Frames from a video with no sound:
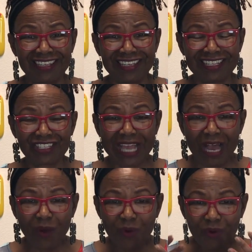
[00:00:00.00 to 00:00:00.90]
It's
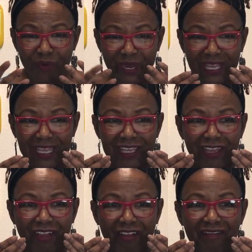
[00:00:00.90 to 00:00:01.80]
our
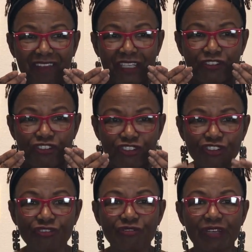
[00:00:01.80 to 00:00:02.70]
way of
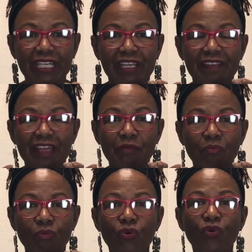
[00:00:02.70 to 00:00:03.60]
ensuring that
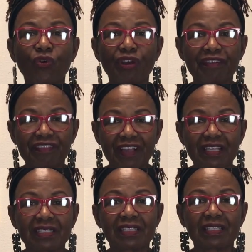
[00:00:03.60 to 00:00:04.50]
more of
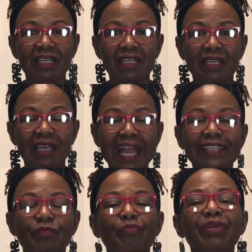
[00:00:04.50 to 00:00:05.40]
us,
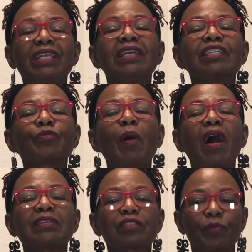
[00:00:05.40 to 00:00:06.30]
as many as
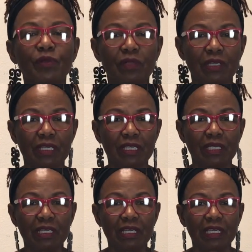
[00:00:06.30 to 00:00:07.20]
possible,
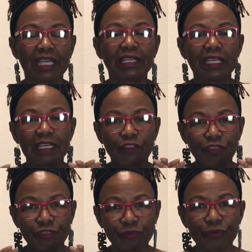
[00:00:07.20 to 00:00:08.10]
can
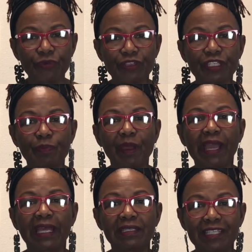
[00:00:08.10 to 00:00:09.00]
get through this
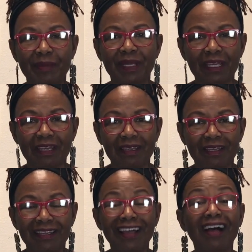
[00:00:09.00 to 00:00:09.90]
pandemic
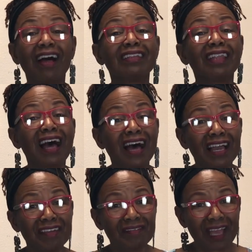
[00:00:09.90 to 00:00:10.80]

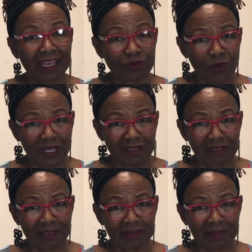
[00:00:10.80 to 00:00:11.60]
alive and well.